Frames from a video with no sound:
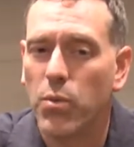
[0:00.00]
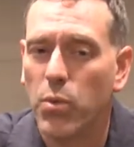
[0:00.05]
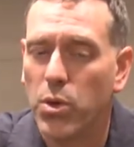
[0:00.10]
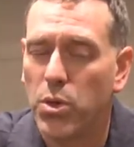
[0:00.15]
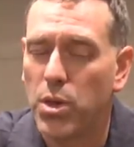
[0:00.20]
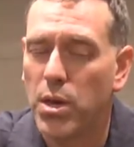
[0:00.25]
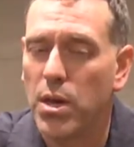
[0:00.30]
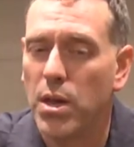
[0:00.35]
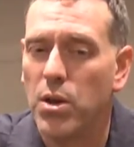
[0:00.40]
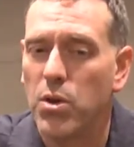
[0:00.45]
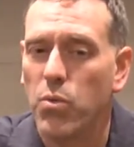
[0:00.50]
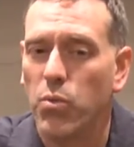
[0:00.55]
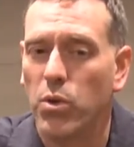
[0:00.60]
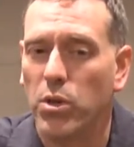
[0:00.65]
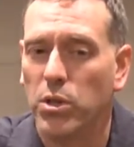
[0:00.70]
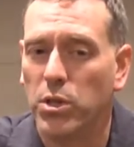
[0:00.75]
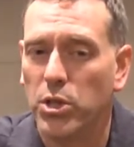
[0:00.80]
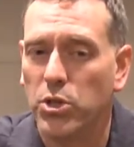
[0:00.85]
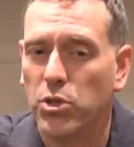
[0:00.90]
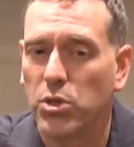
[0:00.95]
within
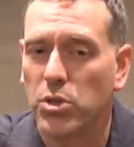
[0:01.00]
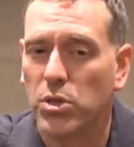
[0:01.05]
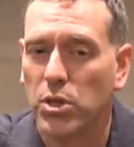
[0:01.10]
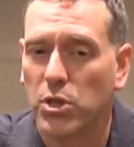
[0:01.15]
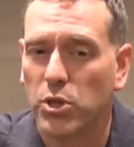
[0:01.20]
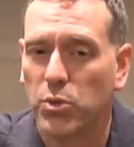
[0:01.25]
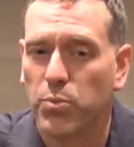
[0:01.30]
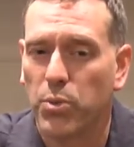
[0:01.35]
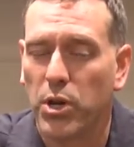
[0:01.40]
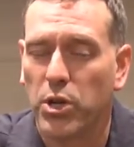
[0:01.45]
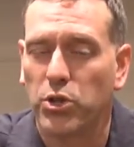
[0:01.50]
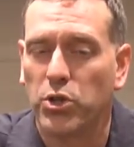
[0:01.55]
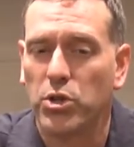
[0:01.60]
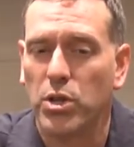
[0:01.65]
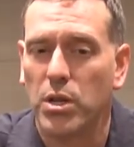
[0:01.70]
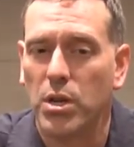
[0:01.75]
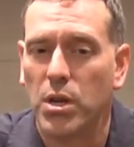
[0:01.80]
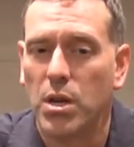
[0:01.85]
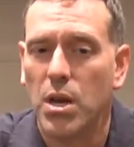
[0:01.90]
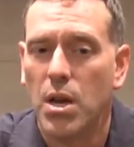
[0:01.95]
religious
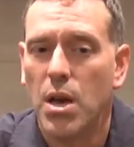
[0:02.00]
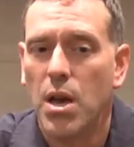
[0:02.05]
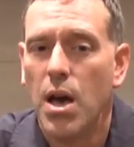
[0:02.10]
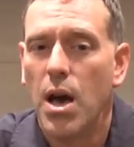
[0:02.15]
expression,